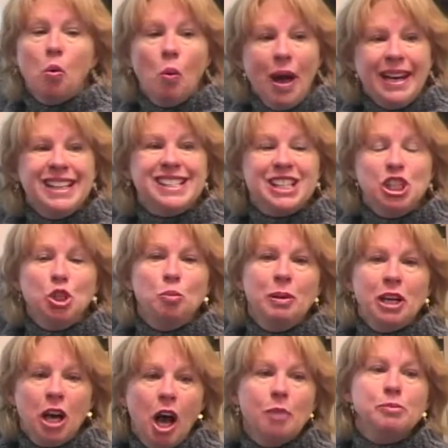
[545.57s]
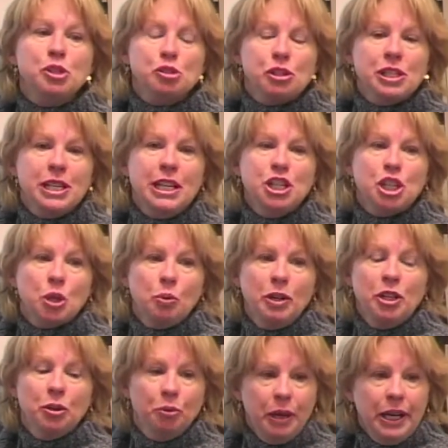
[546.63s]
when is it you become strategic when
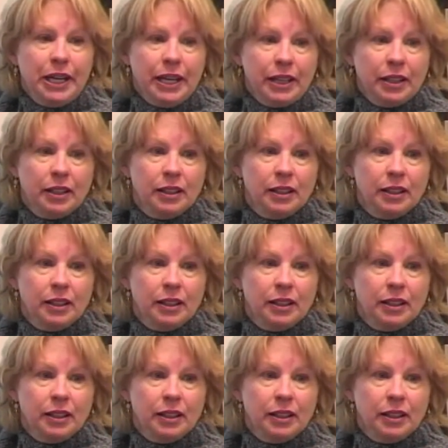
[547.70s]
you're reading?